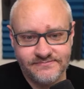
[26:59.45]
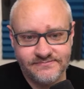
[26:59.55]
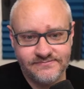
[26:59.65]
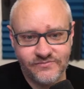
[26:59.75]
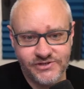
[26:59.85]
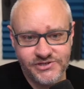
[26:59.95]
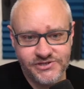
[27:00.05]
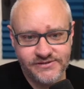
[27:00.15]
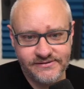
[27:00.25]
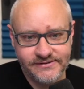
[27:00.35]
which
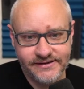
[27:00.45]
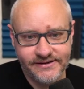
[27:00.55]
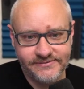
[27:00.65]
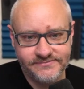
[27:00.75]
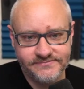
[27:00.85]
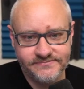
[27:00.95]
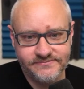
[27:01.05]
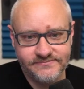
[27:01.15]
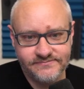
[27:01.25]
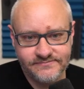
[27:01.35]
I'm
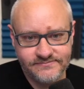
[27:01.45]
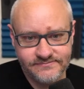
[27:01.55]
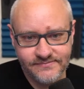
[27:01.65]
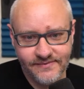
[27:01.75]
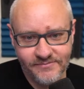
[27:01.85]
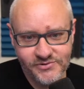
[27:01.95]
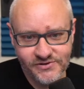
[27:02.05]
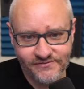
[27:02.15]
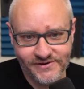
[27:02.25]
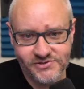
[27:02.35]
sure
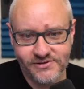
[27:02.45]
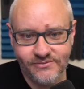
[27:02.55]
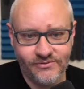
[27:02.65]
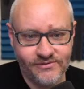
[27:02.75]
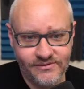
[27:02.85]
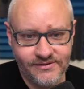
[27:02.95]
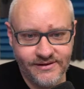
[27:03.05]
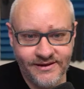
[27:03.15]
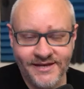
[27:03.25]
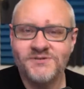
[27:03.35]
eventually we'll
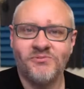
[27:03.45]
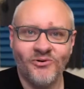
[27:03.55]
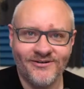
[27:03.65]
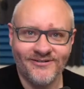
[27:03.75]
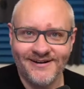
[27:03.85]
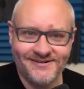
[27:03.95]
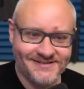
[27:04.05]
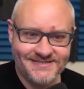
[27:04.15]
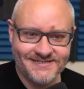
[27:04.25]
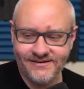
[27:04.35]
explore in greater
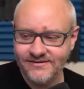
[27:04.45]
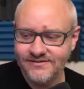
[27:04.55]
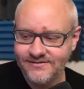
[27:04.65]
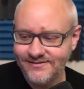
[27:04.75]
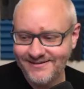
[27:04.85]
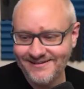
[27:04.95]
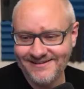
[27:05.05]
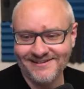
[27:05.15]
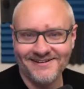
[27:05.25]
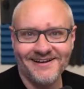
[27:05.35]
detail
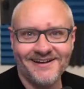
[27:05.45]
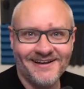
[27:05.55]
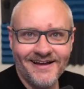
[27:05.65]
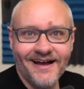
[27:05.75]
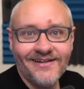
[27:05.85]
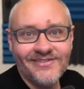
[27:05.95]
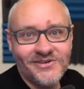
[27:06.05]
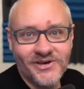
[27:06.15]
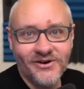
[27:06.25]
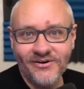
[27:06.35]
on the
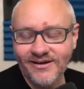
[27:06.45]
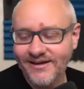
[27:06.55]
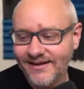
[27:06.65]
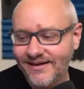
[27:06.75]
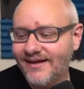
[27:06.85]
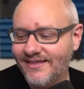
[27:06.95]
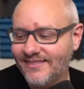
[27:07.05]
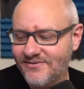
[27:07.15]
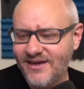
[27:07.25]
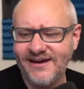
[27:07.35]
show. I
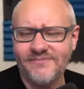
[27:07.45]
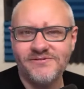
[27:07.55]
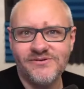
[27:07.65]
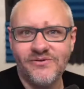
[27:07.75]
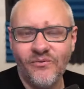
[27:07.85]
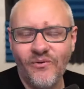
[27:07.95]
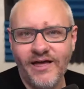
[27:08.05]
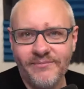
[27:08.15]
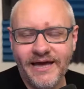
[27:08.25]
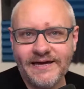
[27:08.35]
think we had an episode a while
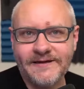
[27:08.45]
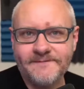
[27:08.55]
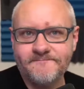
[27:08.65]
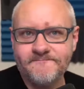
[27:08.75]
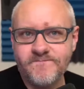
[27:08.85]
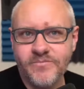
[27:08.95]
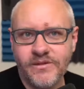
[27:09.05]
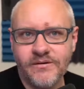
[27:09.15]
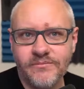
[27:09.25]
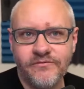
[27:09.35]
back
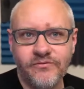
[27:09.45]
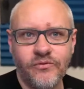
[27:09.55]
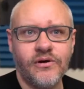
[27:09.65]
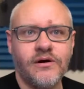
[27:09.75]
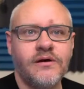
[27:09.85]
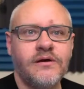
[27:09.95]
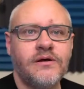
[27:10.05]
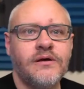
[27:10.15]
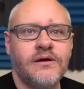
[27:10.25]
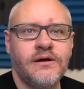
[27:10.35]
before
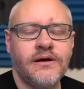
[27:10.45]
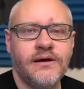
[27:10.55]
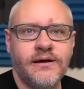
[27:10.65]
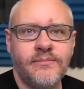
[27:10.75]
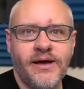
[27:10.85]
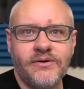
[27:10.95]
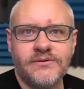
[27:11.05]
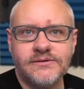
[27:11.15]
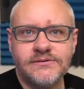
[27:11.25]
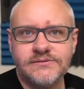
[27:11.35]
about
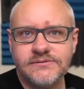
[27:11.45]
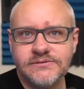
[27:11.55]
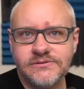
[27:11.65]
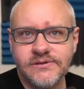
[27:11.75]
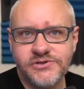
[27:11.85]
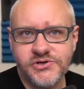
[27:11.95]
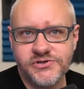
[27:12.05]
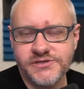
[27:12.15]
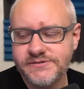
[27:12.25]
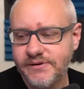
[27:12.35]
the church
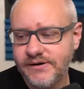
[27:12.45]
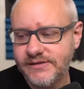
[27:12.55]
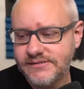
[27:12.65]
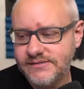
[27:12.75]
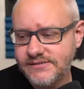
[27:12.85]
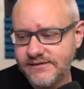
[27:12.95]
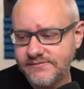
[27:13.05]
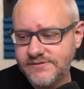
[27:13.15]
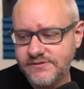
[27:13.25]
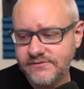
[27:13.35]
experience and stuff.
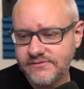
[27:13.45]
So